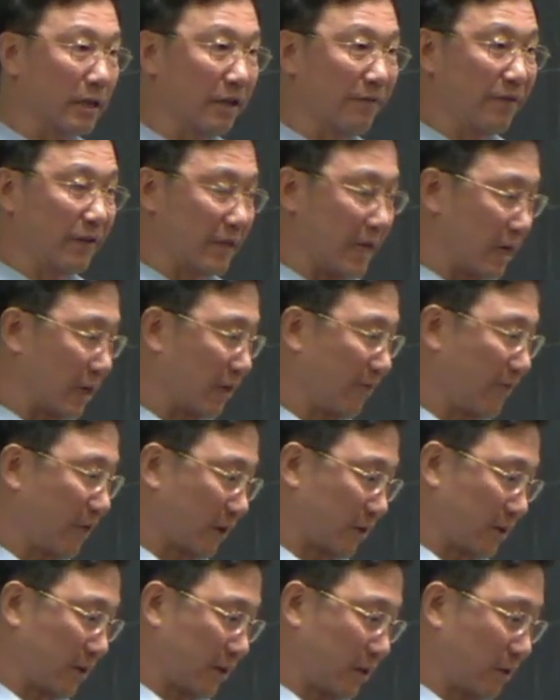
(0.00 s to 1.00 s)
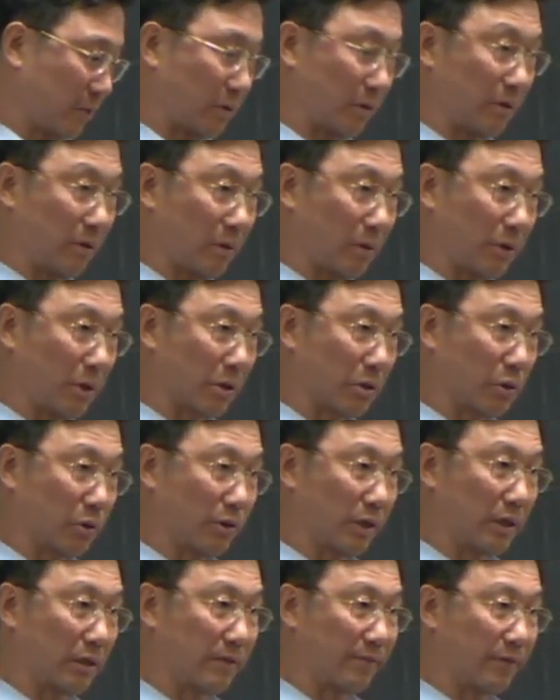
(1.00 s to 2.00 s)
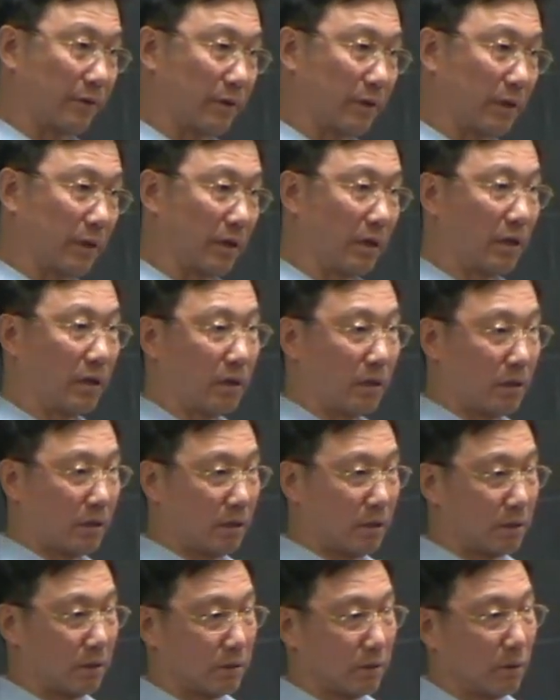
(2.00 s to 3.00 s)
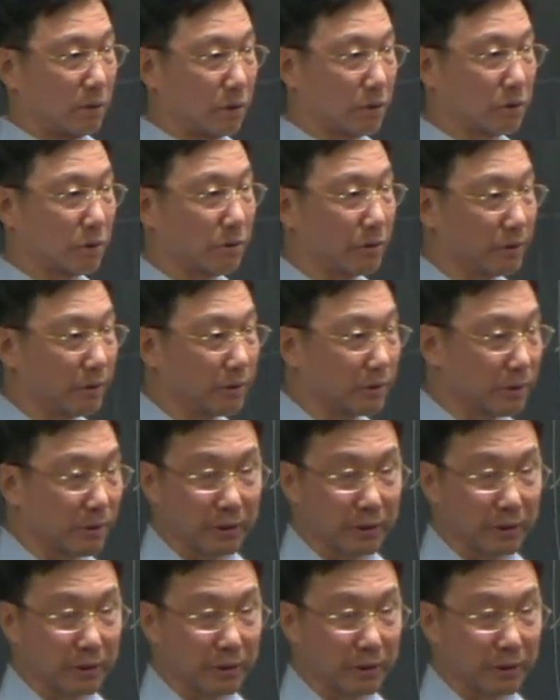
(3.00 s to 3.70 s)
In fact, eigenvector gives you all the coordinates for all the solutions.